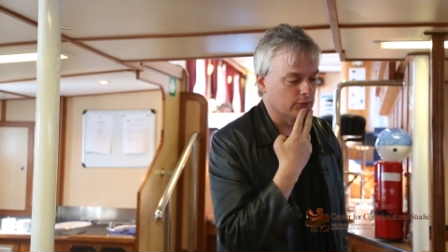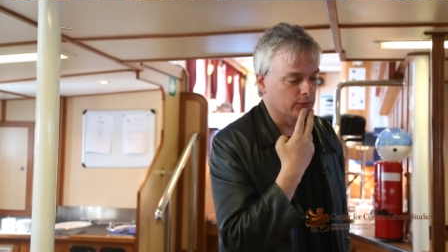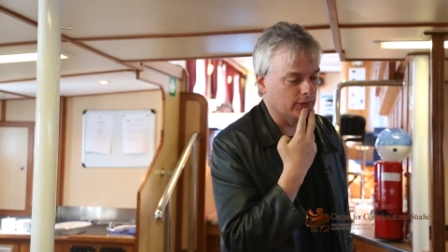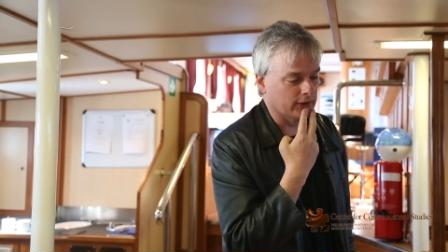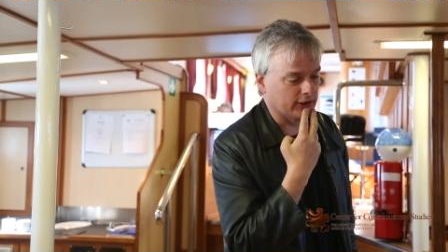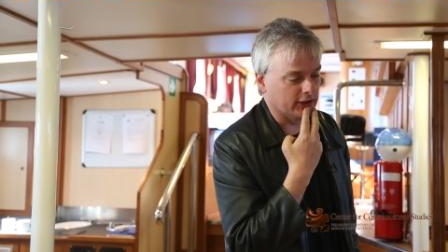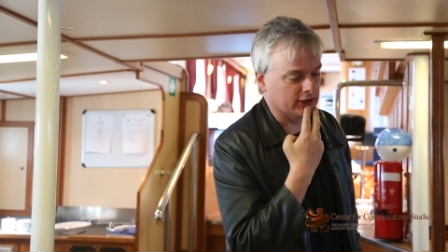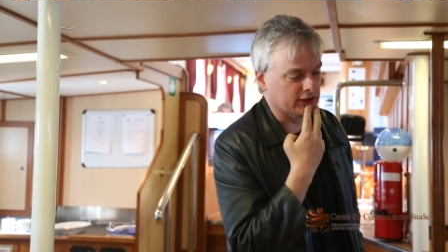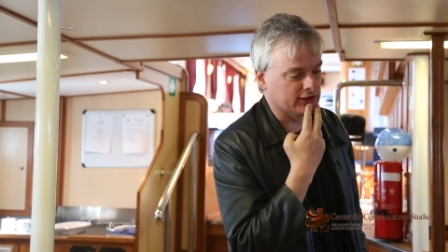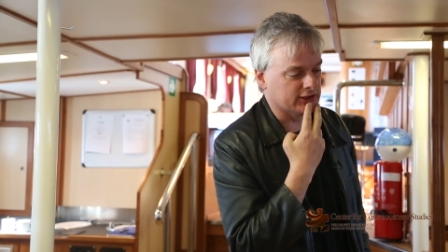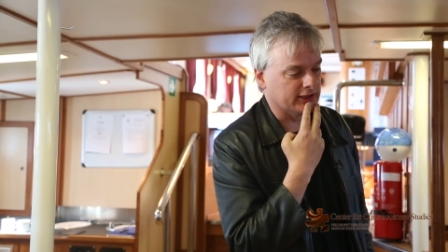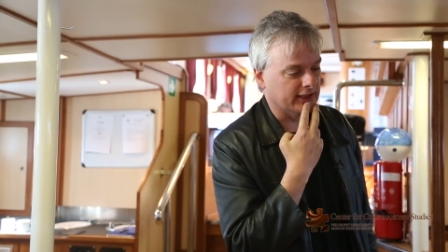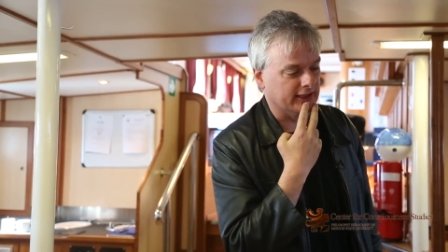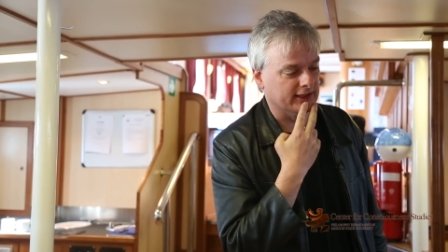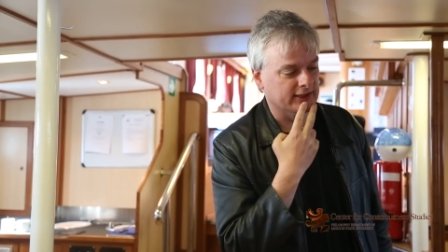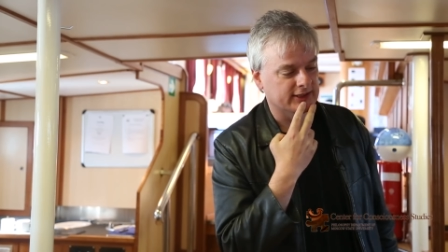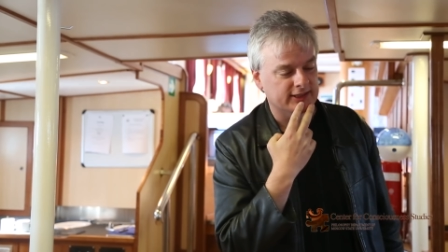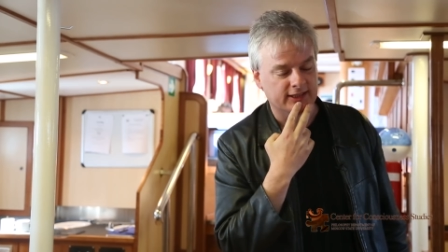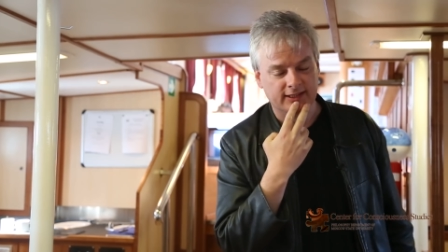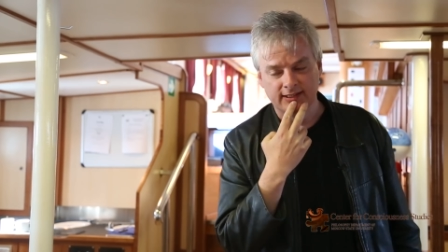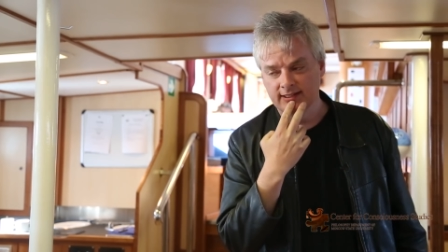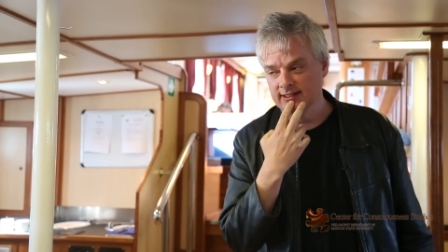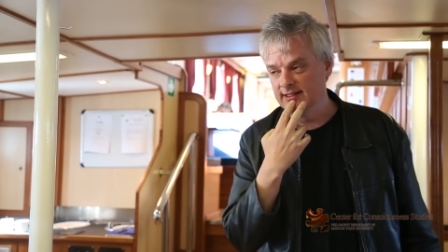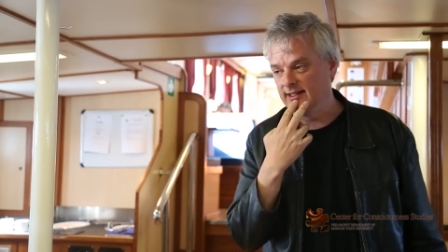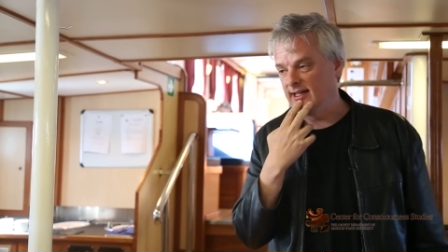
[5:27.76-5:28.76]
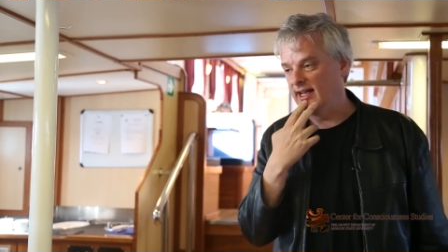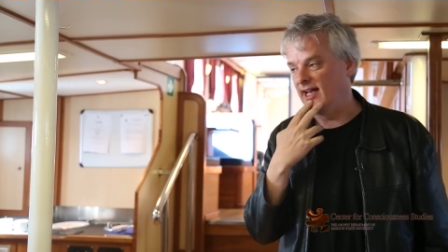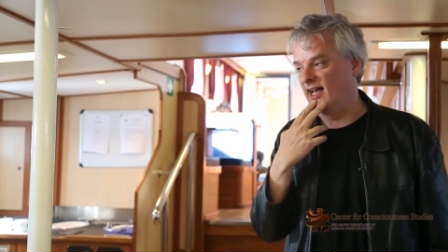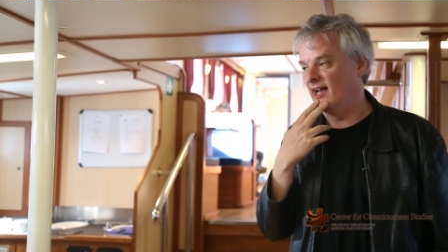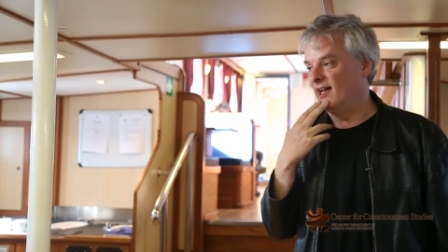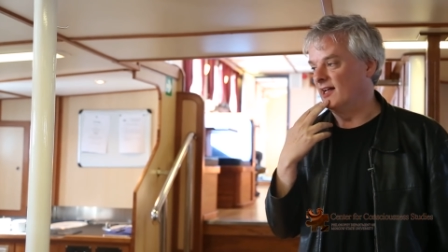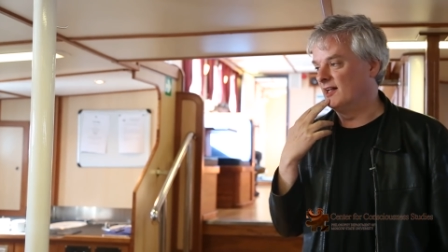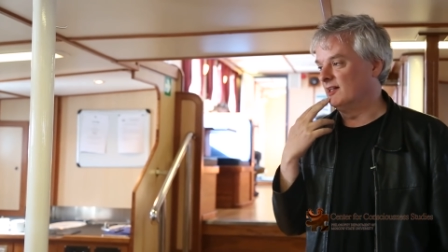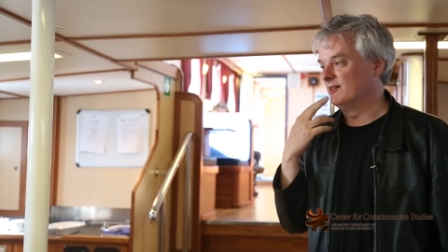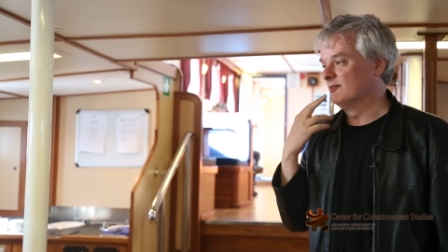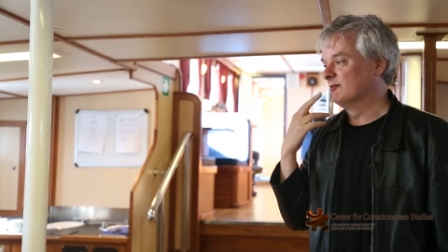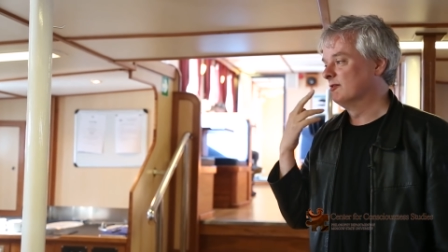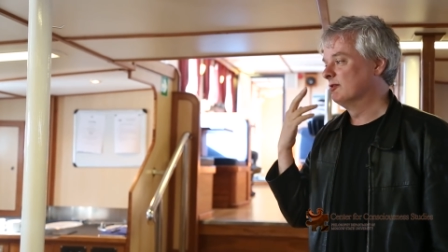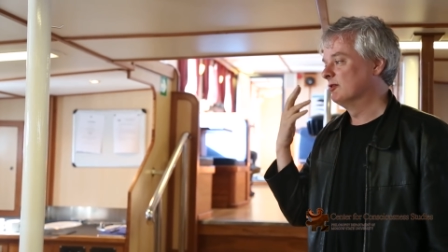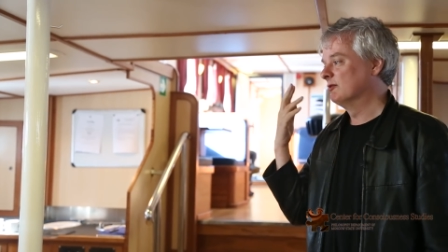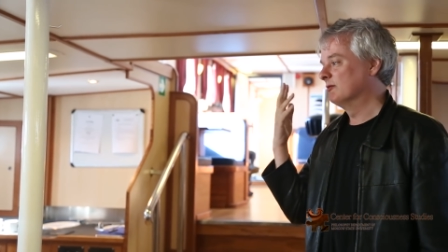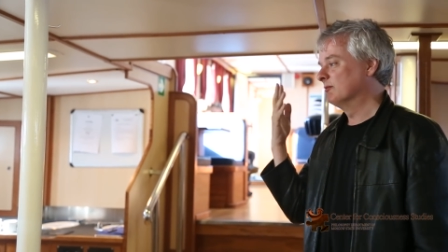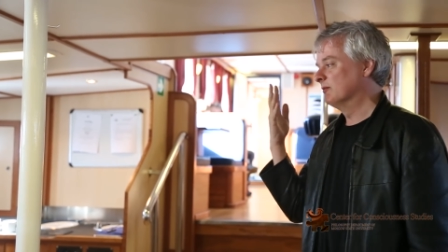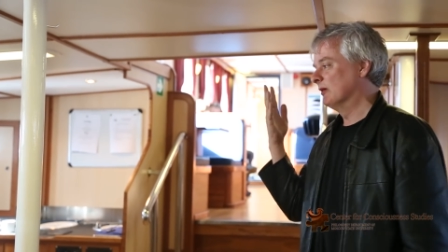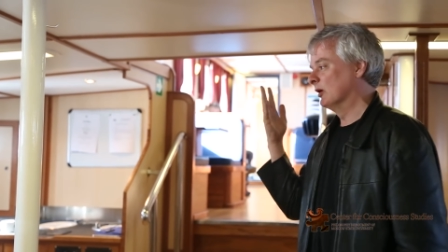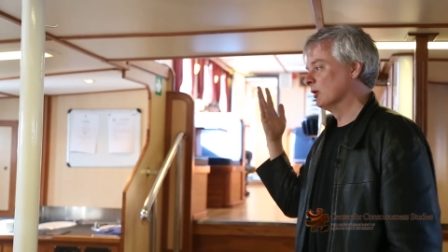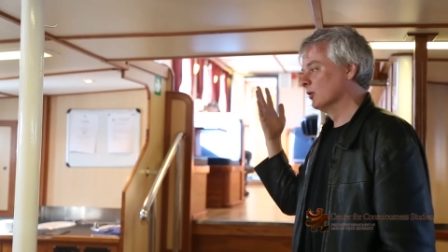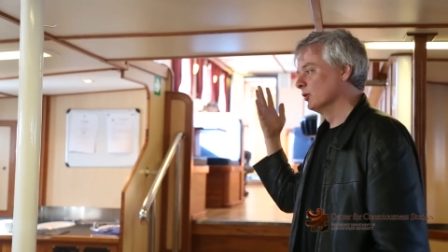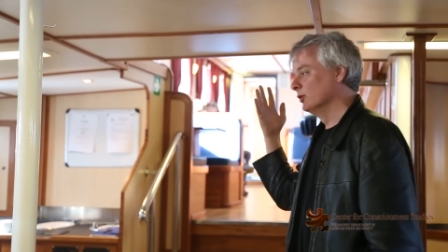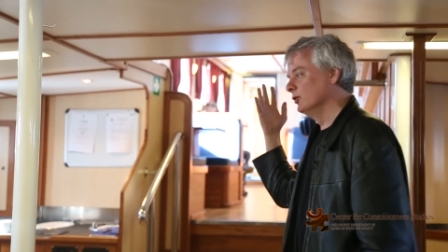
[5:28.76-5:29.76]
to what extent an
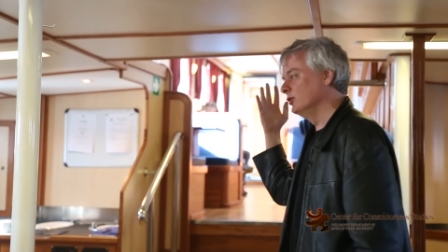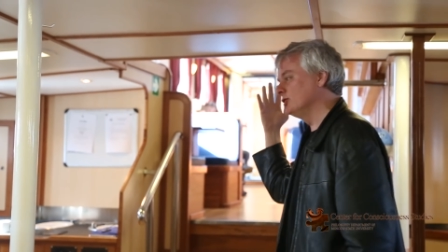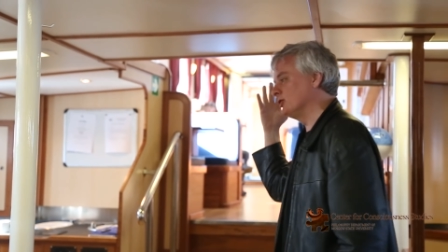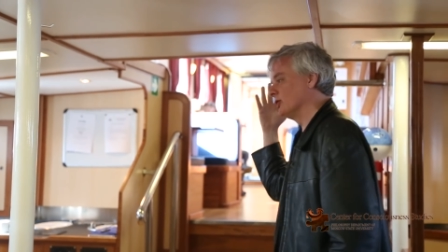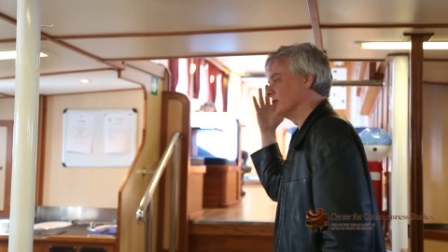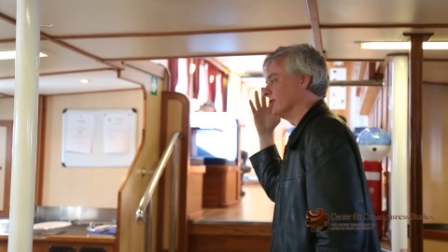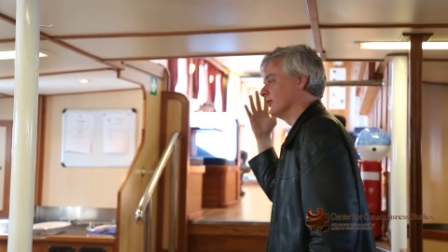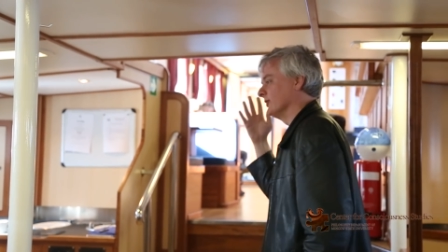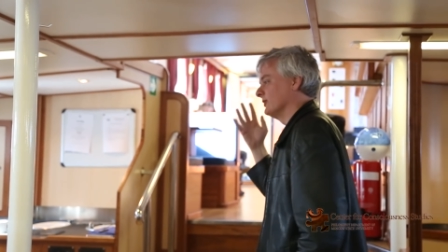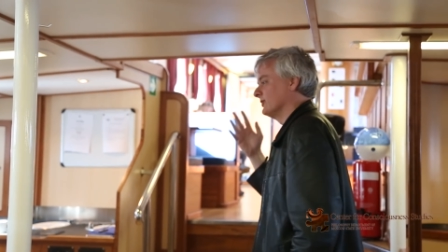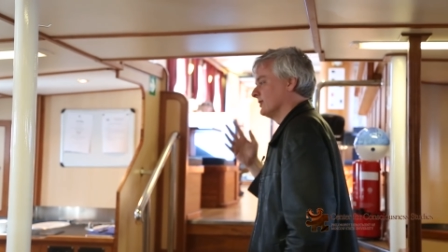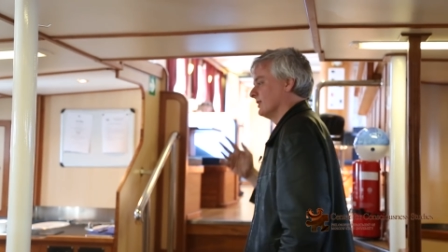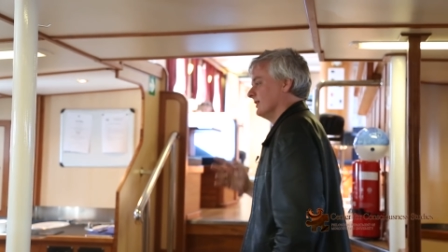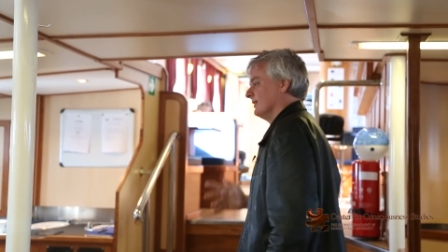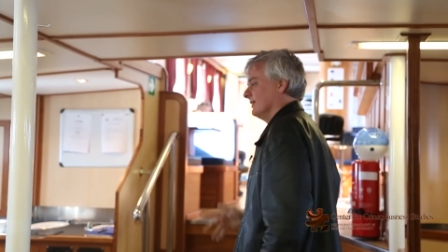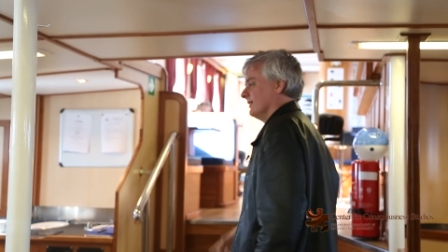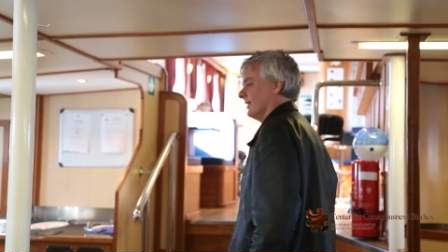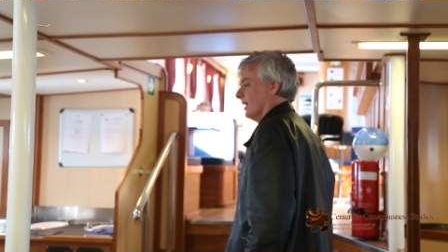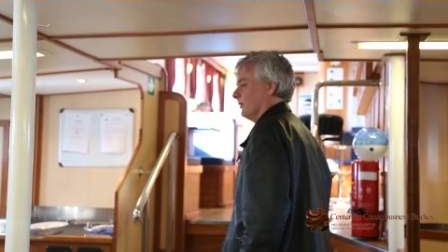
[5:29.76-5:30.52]
illusionist